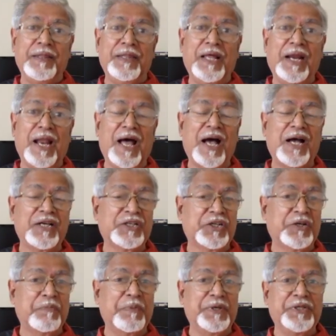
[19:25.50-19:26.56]
the
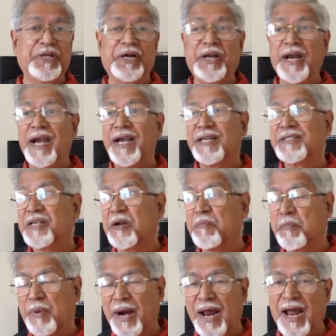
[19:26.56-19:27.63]
last but the great
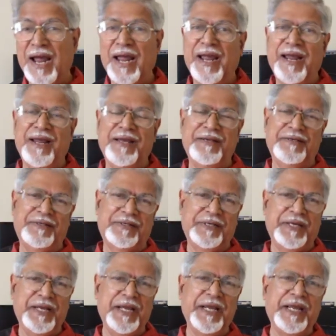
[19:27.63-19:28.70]
surprise,
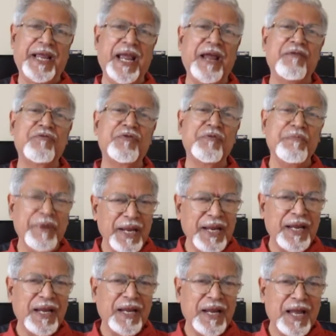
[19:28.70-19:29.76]
he gave to
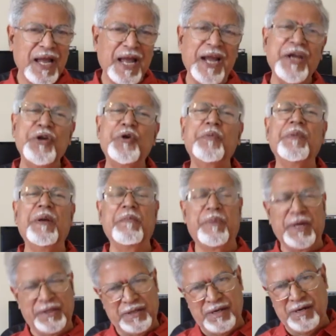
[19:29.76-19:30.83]
me and to my
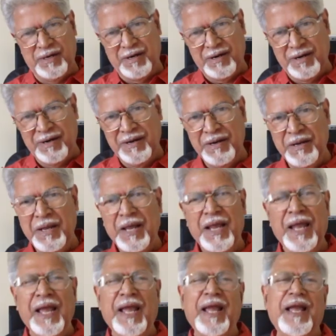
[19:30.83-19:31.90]
brother
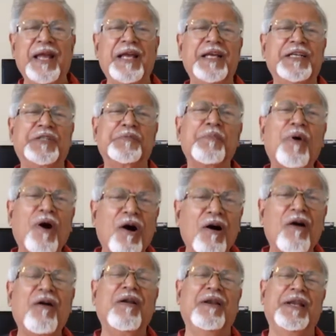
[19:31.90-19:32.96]
a
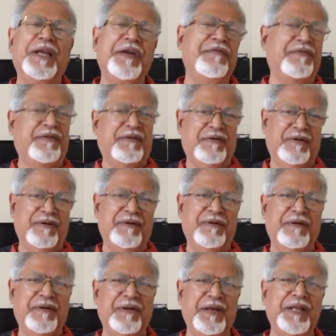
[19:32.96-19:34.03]
small gift
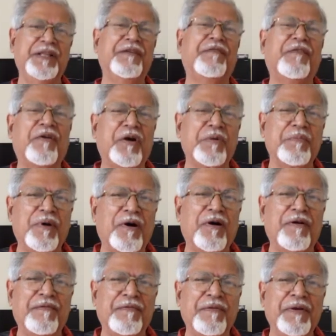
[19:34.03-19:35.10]
in the form
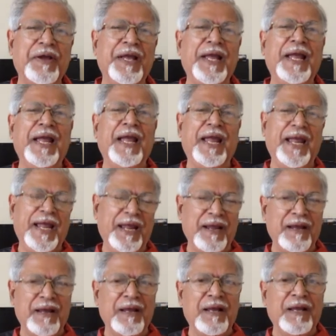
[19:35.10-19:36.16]
of a
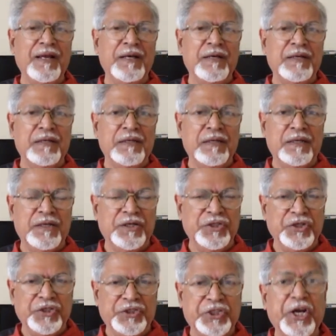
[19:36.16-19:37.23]

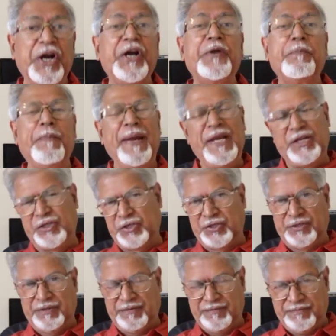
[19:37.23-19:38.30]
shirt
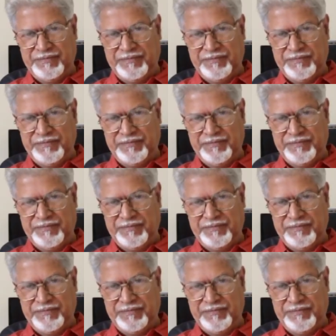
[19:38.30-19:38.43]
piece.